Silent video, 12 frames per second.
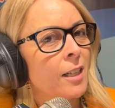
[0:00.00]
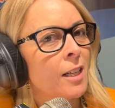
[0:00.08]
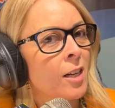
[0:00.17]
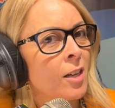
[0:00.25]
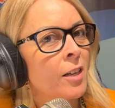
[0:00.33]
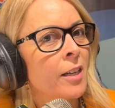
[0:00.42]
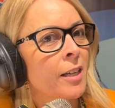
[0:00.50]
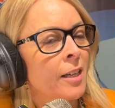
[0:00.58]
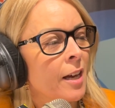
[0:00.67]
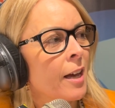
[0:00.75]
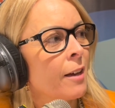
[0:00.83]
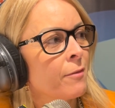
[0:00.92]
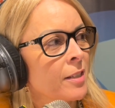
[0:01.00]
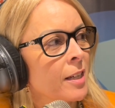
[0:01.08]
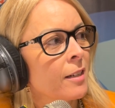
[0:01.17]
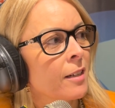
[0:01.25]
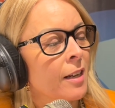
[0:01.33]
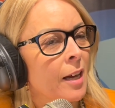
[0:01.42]
I have seen it
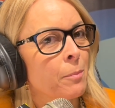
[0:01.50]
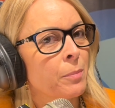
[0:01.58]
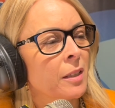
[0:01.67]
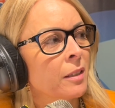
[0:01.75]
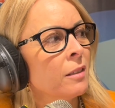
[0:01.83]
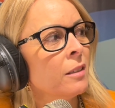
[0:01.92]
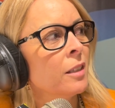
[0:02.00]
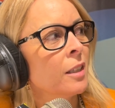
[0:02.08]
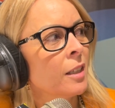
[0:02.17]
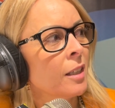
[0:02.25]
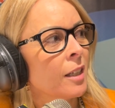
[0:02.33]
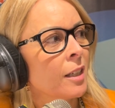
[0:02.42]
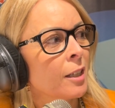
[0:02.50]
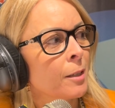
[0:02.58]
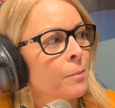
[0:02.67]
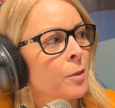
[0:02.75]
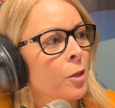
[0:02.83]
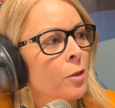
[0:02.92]
happen.
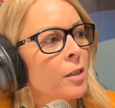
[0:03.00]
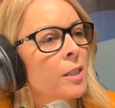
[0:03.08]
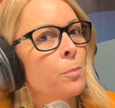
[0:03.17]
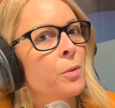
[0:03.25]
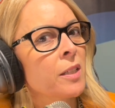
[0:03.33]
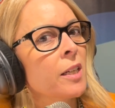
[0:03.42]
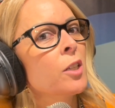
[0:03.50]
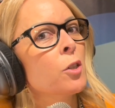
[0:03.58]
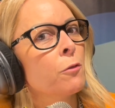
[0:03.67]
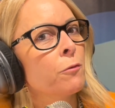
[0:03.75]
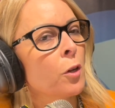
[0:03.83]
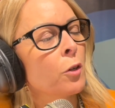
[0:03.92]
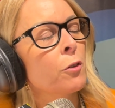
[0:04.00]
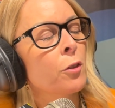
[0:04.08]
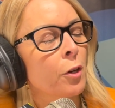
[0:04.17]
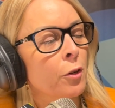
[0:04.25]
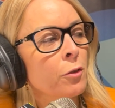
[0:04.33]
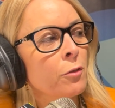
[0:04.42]
So there's a procedure to follow,
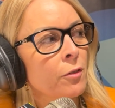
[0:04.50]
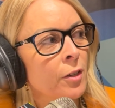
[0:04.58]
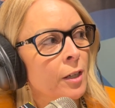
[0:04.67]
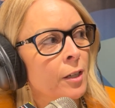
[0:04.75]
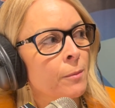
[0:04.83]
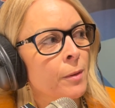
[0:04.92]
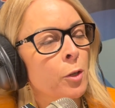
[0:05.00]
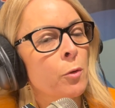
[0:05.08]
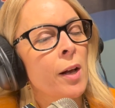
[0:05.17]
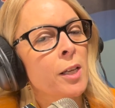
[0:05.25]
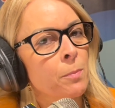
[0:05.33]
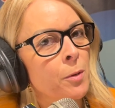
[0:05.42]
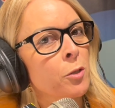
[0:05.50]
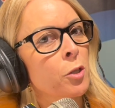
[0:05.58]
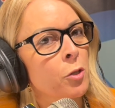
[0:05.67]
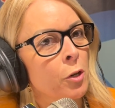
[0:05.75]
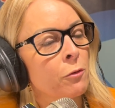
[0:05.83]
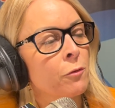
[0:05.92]
though, and you are supposed to
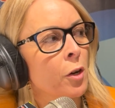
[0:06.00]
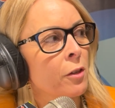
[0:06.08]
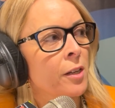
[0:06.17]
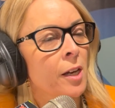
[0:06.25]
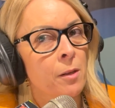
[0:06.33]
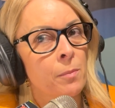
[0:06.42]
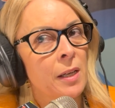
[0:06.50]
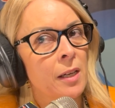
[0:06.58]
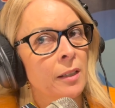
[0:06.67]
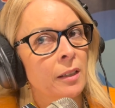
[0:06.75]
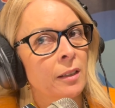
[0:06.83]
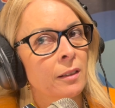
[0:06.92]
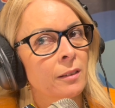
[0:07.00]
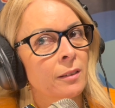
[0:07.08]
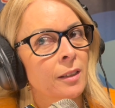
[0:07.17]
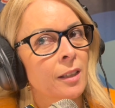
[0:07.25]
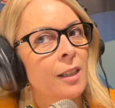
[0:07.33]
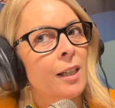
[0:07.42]
notify the other party
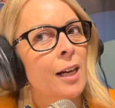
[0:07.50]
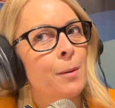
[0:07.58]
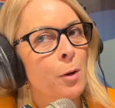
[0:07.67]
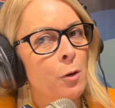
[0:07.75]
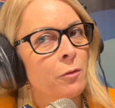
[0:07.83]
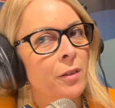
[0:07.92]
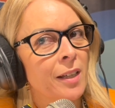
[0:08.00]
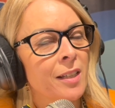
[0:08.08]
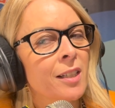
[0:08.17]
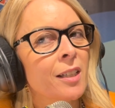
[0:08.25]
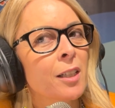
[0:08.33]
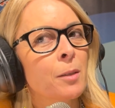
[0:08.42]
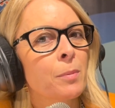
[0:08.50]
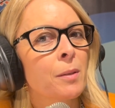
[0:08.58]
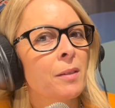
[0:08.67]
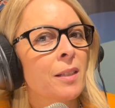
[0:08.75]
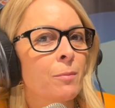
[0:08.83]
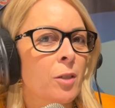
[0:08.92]
of that,
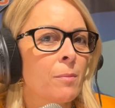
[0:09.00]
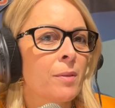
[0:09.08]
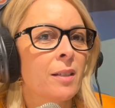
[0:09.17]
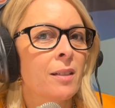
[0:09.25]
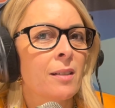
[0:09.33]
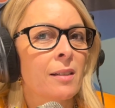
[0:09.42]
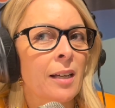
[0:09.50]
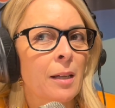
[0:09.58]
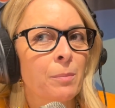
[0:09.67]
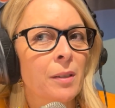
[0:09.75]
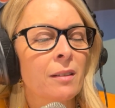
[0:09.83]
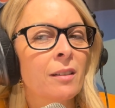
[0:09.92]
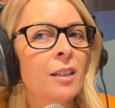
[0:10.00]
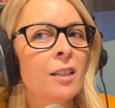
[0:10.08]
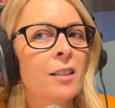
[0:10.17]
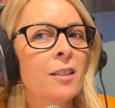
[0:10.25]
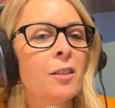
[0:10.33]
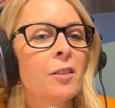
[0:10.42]
but sometimes it doesn't happen.
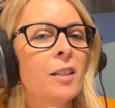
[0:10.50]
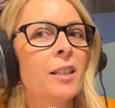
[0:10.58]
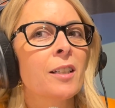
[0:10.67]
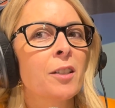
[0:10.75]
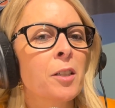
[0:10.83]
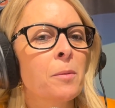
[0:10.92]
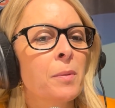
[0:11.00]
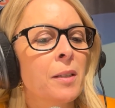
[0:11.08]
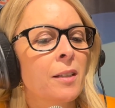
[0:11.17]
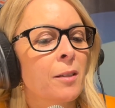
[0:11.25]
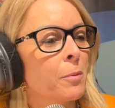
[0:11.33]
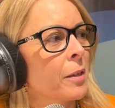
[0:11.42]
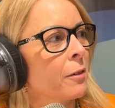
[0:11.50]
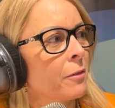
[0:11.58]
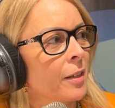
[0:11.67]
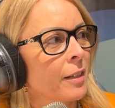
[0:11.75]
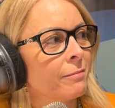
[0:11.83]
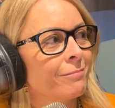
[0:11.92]
So just be aware of
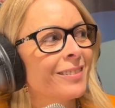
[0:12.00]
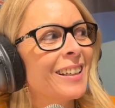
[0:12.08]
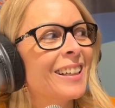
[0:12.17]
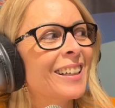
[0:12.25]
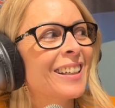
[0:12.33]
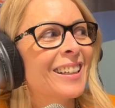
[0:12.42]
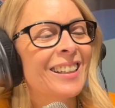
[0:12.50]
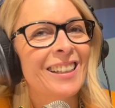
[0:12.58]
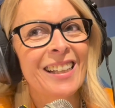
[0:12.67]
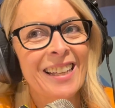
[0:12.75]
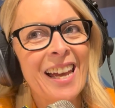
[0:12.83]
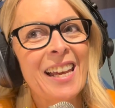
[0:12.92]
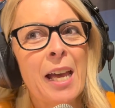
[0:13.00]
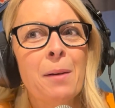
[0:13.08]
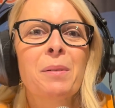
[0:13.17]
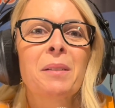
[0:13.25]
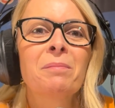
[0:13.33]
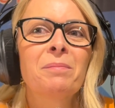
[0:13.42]
that. It can
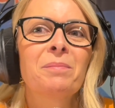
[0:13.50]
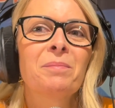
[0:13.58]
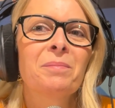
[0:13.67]
happen.